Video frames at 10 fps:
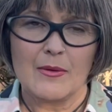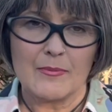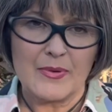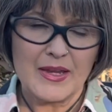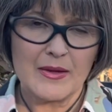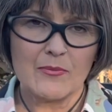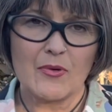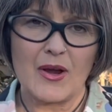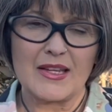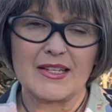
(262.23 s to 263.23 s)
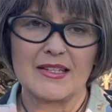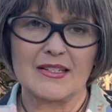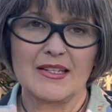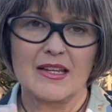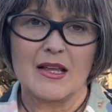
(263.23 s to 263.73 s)
being
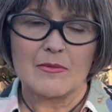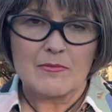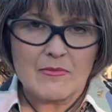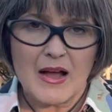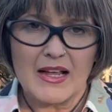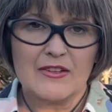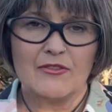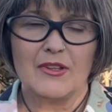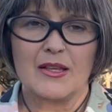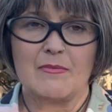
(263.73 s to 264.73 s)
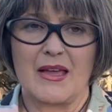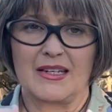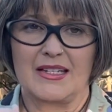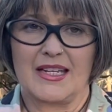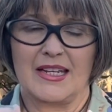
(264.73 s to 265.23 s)
present, mindfully
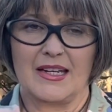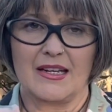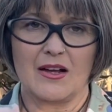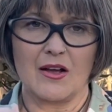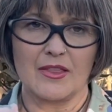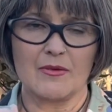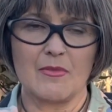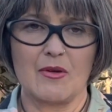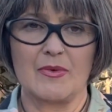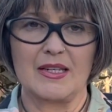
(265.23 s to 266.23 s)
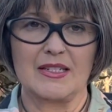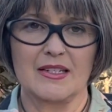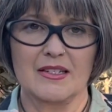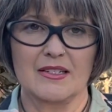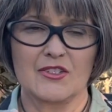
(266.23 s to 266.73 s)
meditating on the moment,
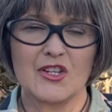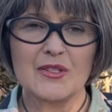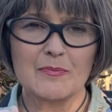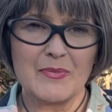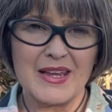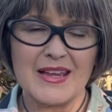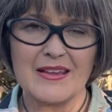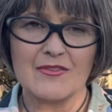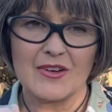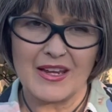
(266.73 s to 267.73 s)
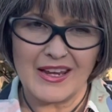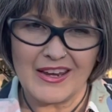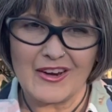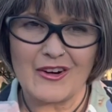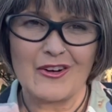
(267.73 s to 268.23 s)
just being
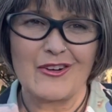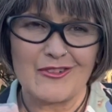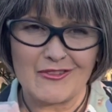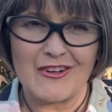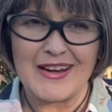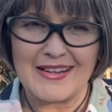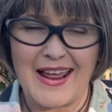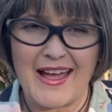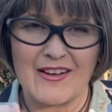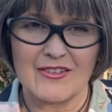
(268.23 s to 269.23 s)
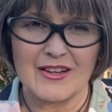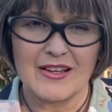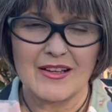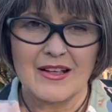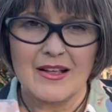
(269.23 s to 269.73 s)
here right now.
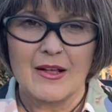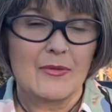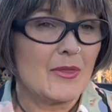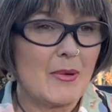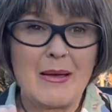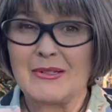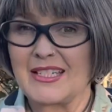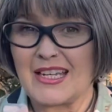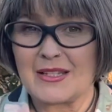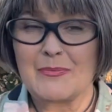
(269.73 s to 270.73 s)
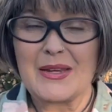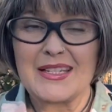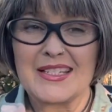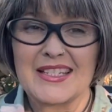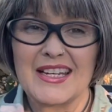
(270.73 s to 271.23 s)
The Bible says, be
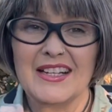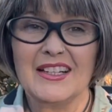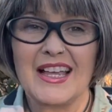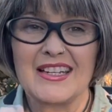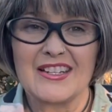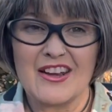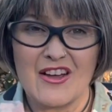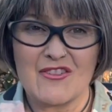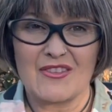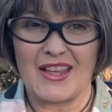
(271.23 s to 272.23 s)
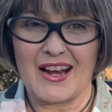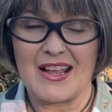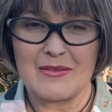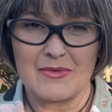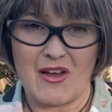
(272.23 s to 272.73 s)
still and know that I
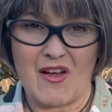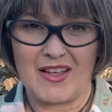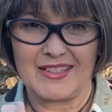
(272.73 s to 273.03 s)
am God.